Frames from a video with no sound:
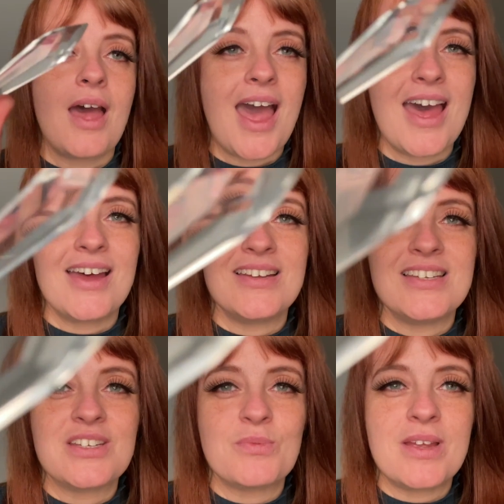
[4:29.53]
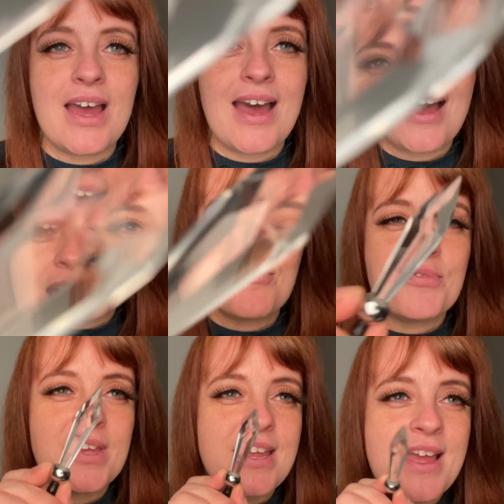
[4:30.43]
And we
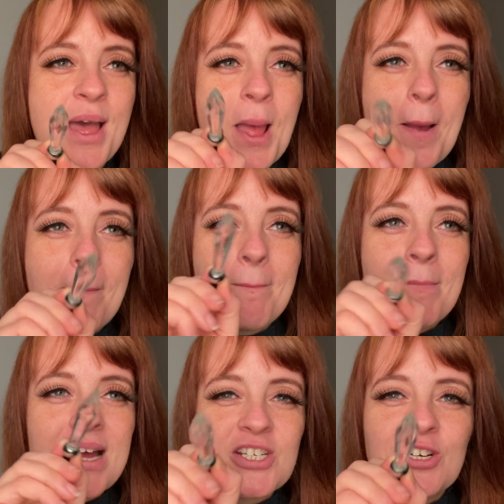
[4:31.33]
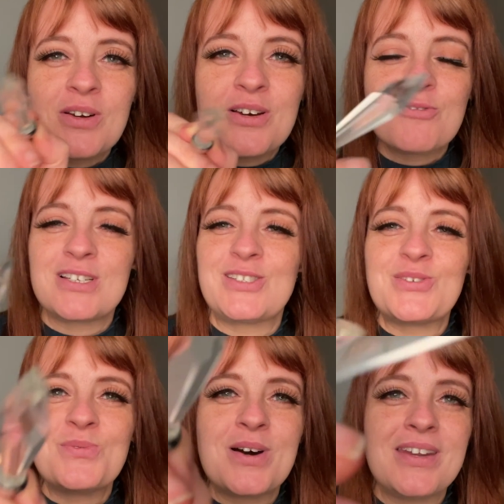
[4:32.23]
have the magical little
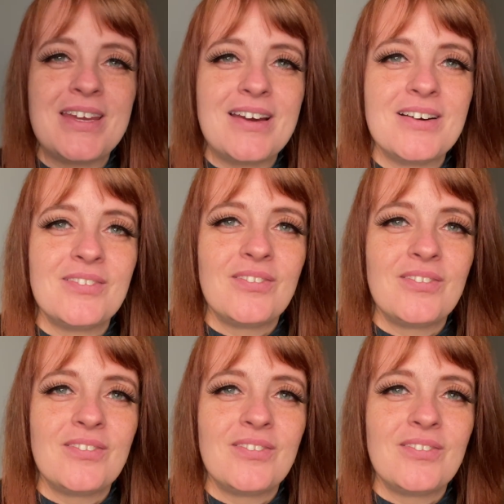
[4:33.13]
crystal one here.